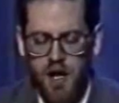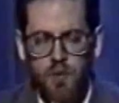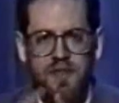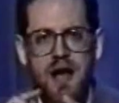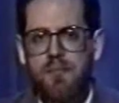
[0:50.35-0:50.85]

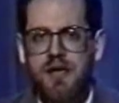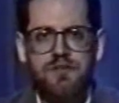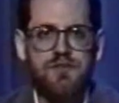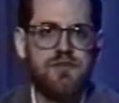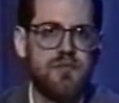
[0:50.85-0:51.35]
are without
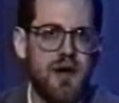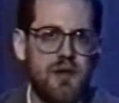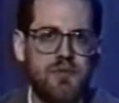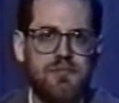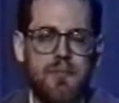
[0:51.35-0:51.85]
basis in the
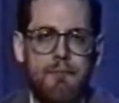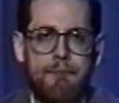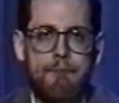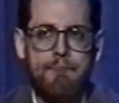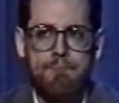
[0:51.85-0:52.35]
Bible,
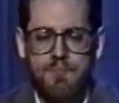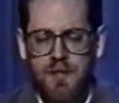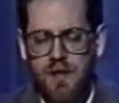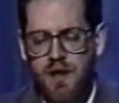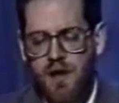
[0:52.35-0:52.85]

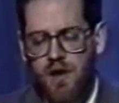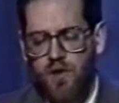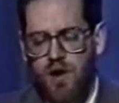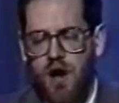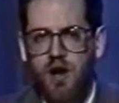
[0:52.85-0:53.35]

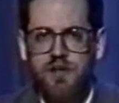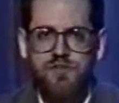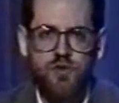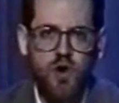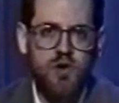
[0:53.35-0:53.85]
are
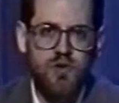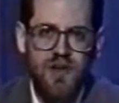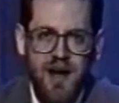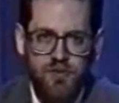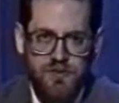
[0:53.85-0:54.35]
historical
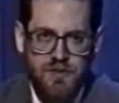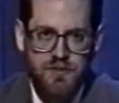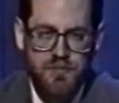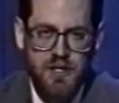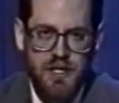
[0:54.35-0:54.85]

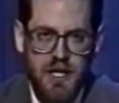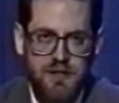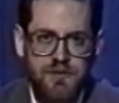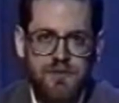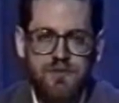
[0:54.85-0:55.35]
novelties in many
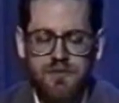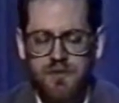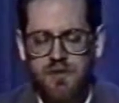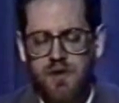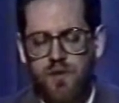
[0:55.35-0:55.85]
cases,
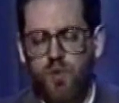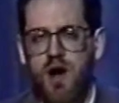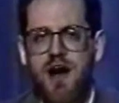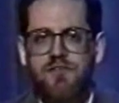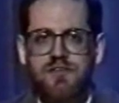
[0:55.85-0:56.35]

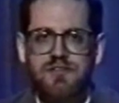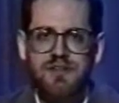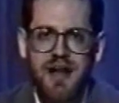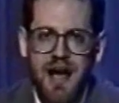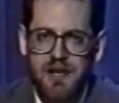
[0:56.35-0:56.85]
were often
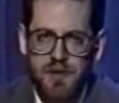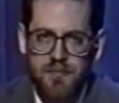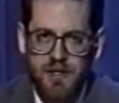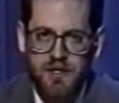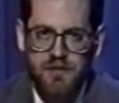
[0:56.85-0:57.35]
denied by
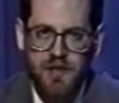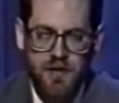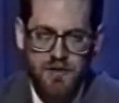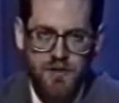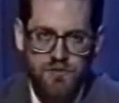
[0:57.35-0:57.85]
many
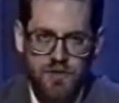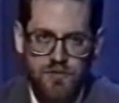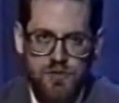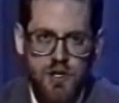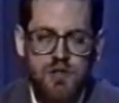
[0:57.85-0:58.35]
down the history
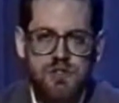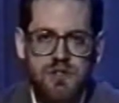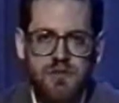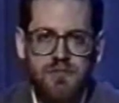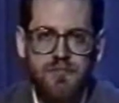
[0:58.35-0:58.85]
of the church,
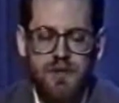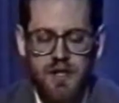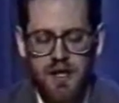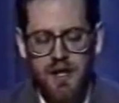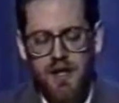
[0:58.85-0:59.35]

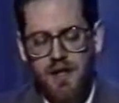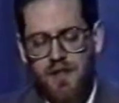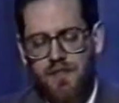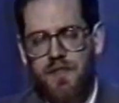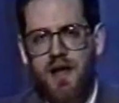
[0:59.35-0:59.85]

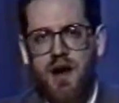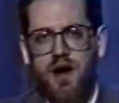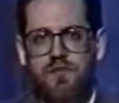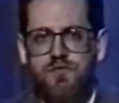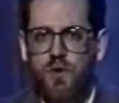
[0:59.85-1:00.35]
they
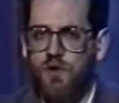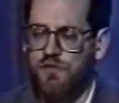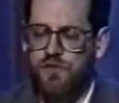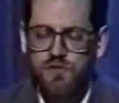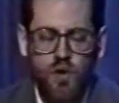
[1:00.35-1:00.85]

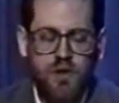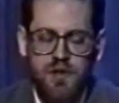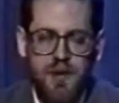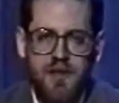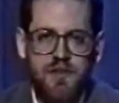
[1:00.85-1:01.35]
enforced
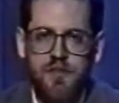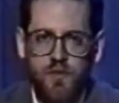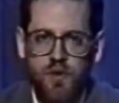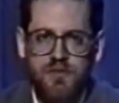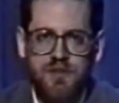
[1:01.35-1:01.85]
solely by the
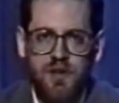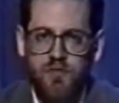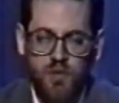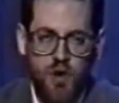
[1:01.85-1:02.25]
authority of